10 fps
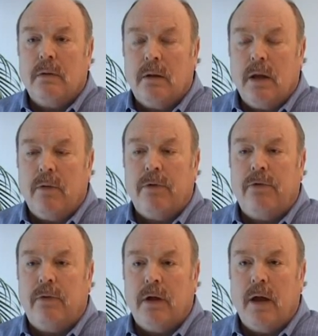there
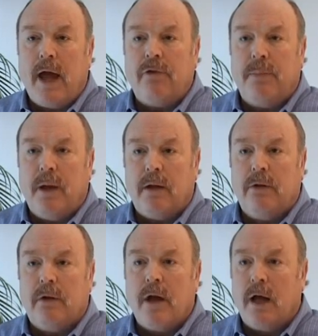was the aspect
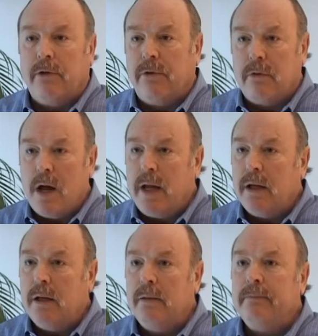that Dr.
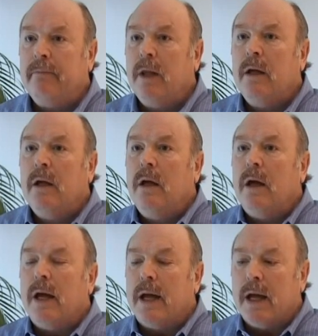Tarani
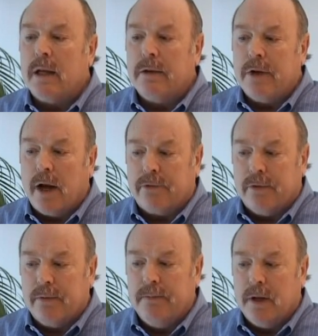and
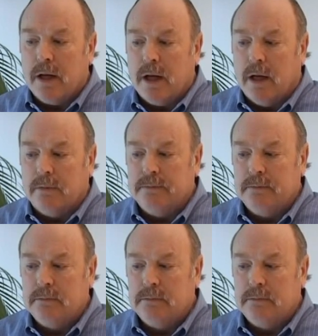Dr. Dr.